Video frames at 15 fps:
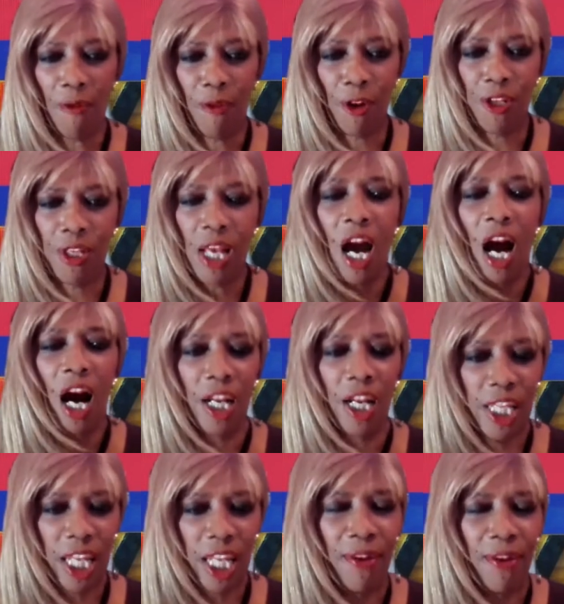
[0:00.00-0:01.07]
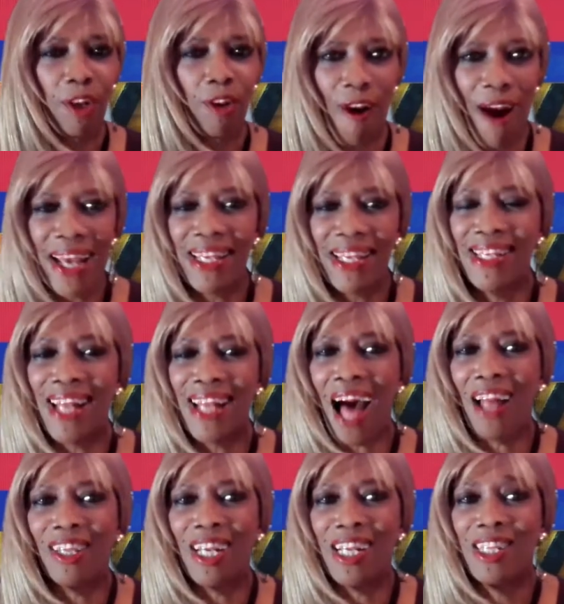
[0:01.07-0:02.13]
lovers achieving Christ's
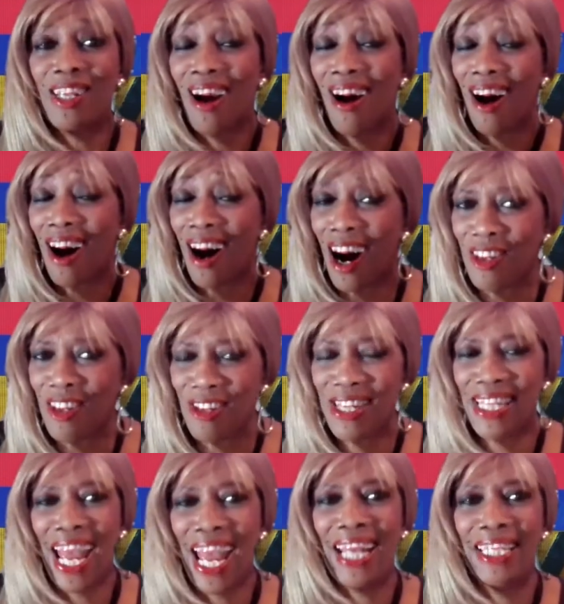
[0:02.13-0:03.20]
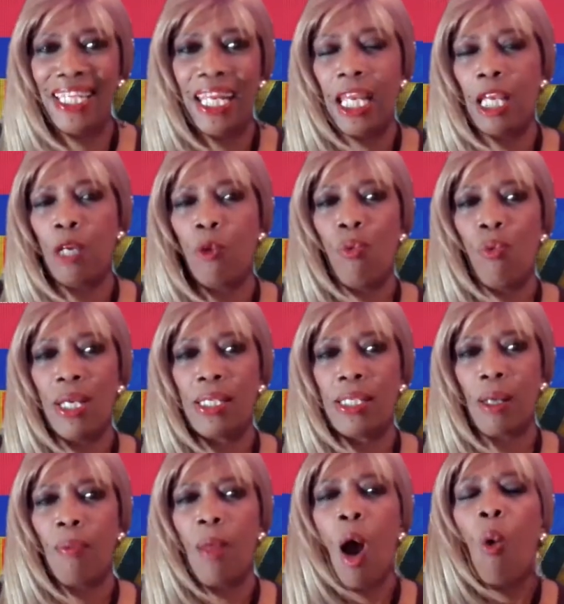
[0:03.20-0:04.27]
knowledge, understanding, and
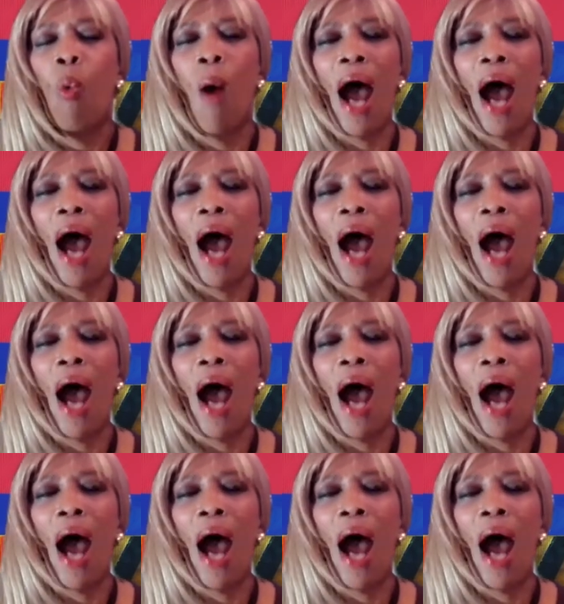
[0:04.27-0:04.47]
wisdom.